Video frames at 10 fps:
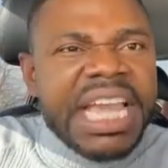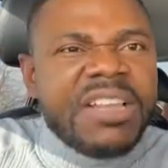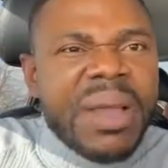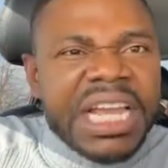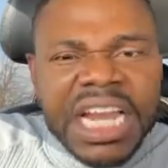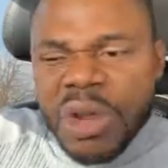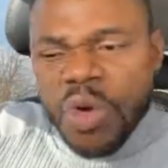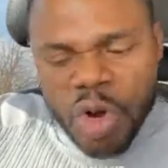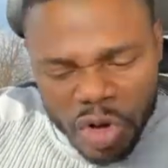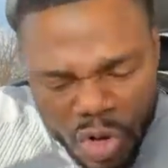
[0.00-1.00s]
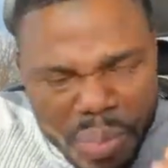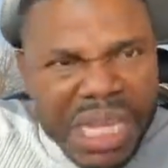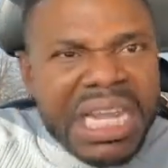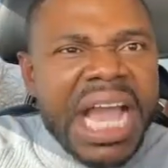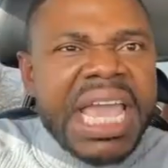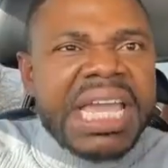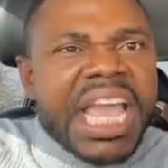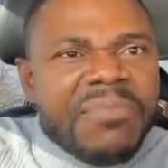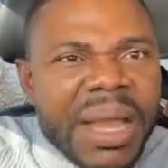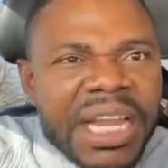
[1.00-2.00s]
engagement. They will not do media
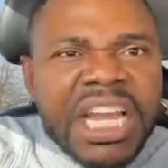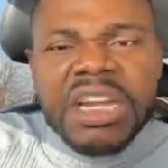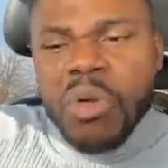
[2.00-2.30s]
engagement.